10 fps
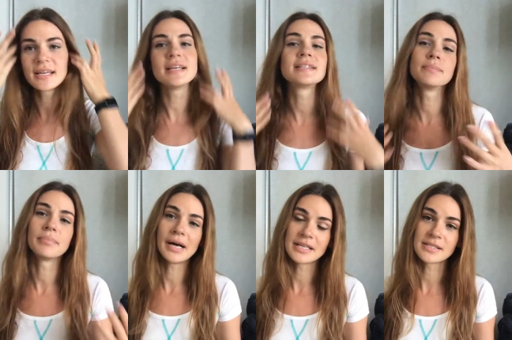It's
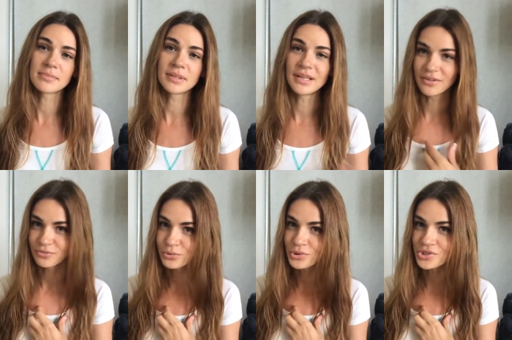impossible,
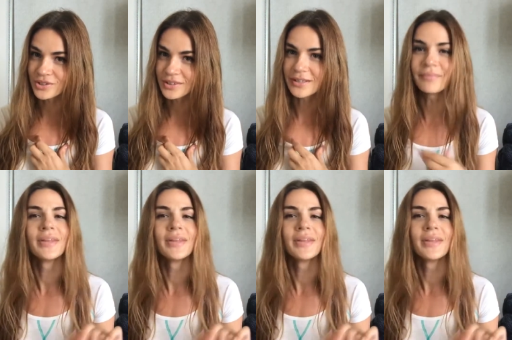unfortunately.